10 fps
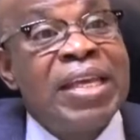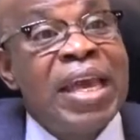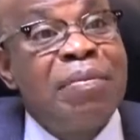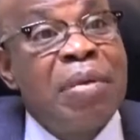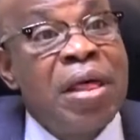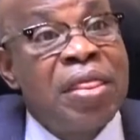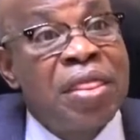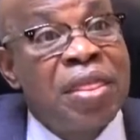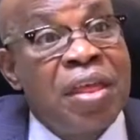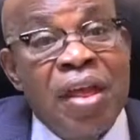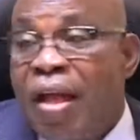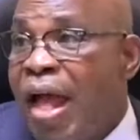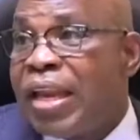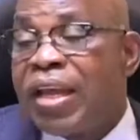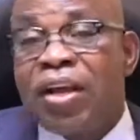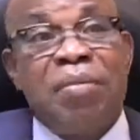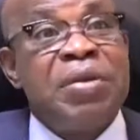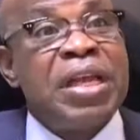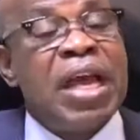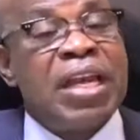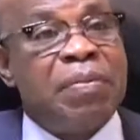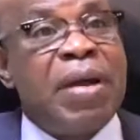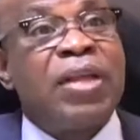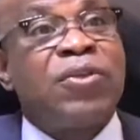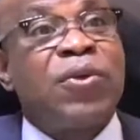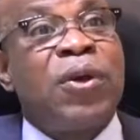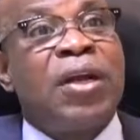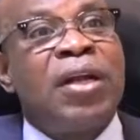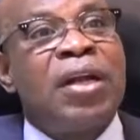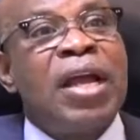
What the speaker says: a month, and they come in here and they buy solar,